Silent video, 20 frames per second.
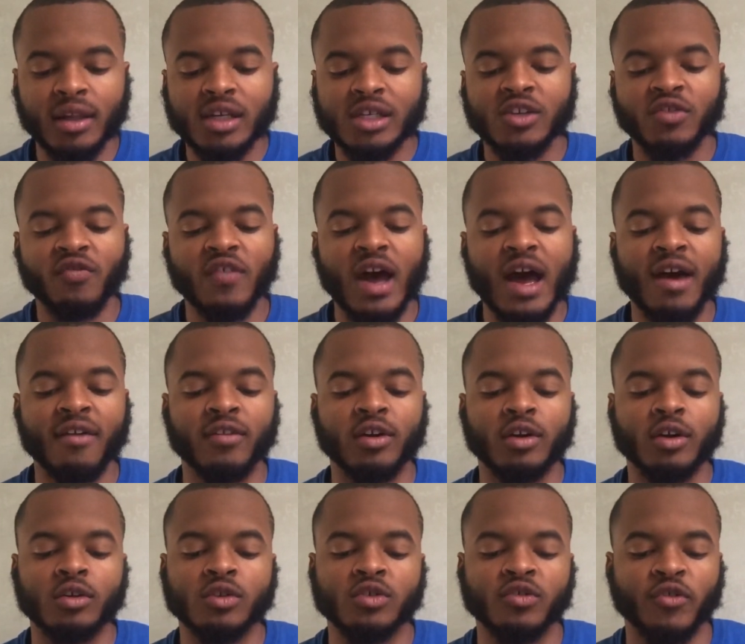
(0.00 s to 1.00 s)
least 5
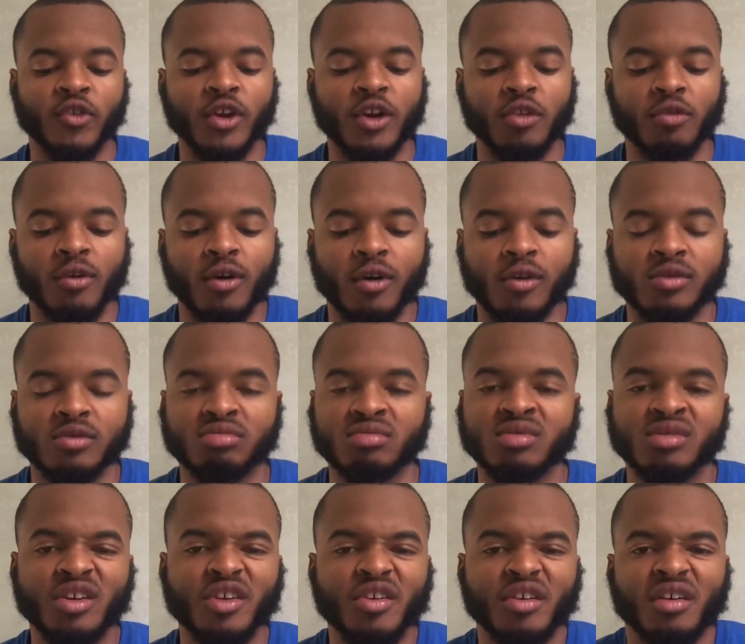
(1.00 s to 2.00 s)
of those free throws,
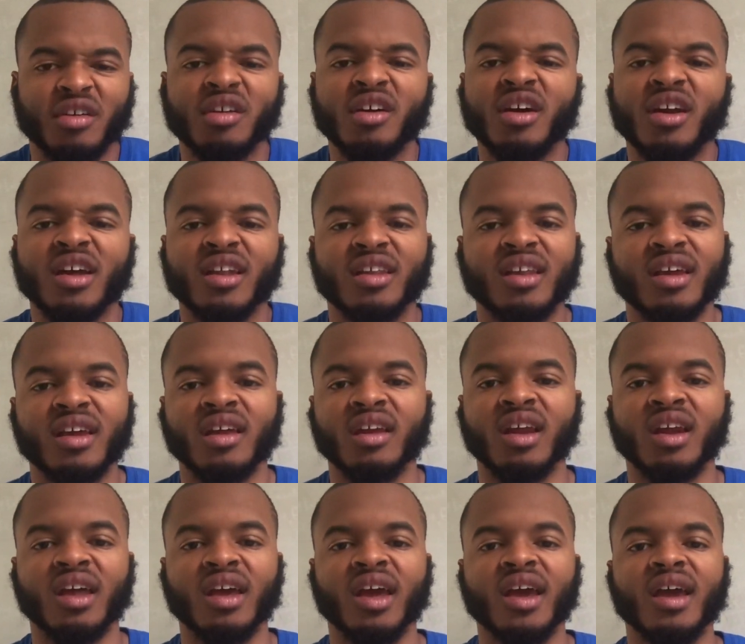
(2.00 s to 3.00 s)
you're good at the
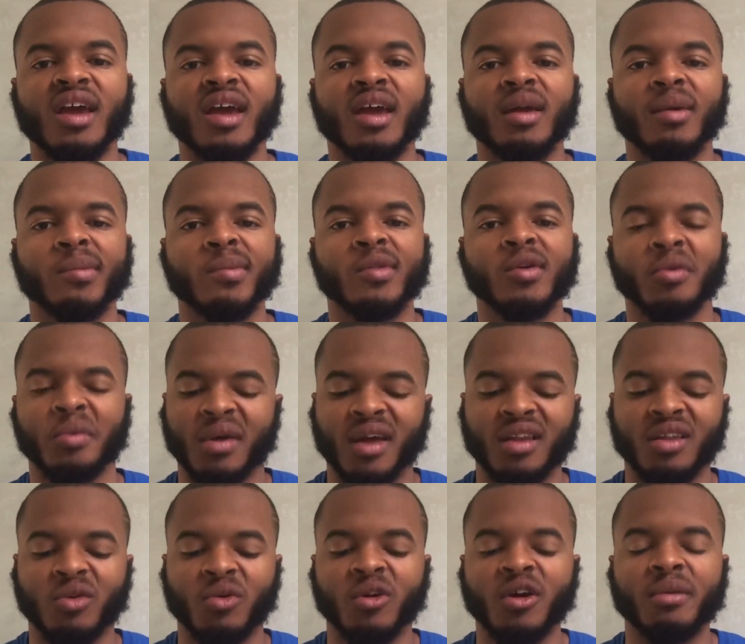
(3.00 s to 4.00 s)
end of the game. You don't
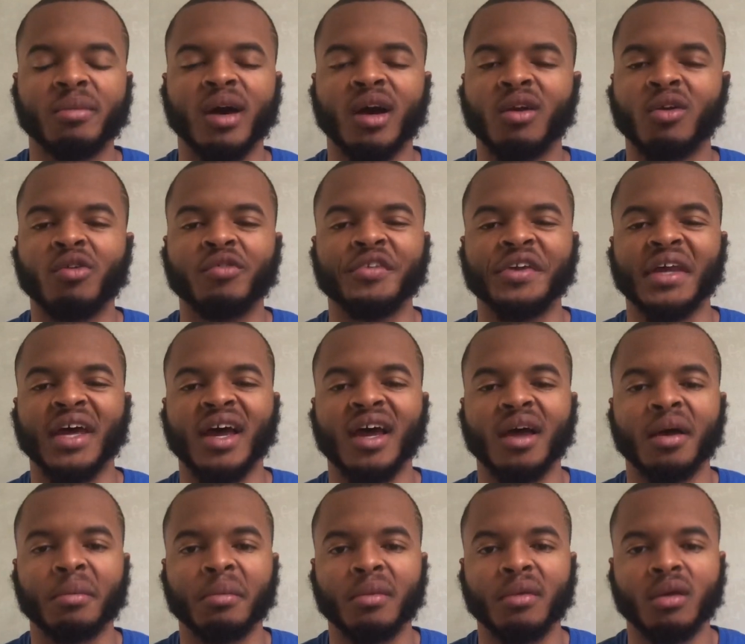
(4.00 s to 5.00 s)
have to worry about
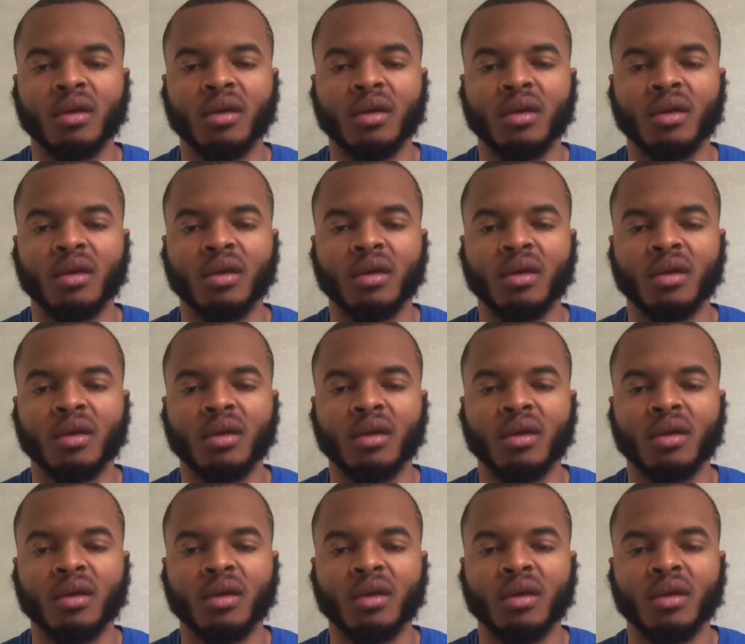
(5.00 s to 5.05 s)
overtime.